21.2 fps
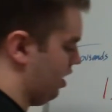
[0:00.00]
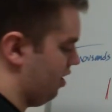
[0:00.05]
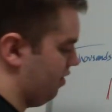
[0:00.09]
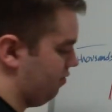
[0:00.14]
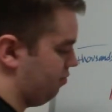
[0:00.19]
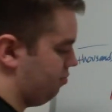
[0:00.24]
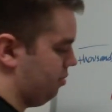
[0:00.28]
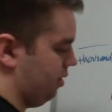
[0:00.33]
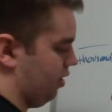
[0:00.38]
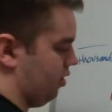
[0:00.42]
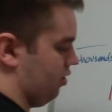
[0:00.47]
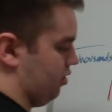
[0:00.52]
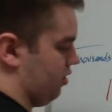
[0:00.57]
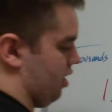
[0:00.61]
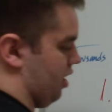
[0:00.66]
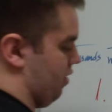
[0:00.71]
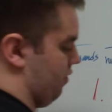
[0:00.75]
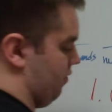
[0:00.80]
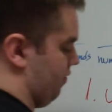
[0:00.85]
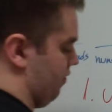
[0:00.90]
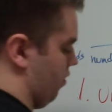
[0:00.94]
if bigger
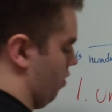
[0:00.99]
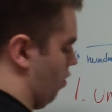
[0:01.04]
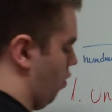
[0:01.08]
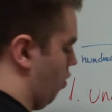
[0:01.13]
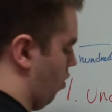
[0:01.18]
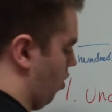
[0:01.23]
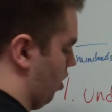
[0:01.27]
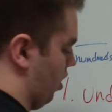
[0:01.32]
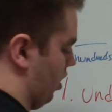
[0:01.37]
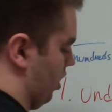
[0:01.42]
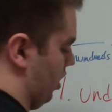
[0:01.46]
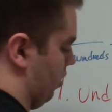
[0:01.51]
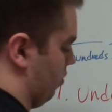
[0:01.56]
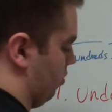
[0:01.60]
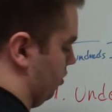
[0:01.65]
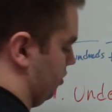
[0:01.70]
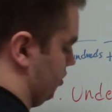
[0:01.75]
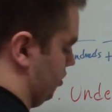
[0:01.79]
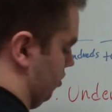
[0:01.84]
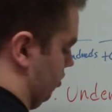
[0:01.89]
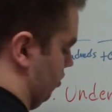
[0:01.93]
than or
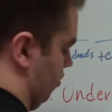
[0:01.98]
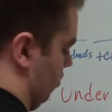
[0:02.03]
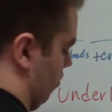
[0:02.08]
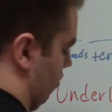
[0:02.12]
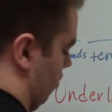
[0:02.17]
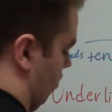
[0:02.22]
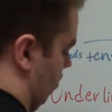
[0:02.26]
equal to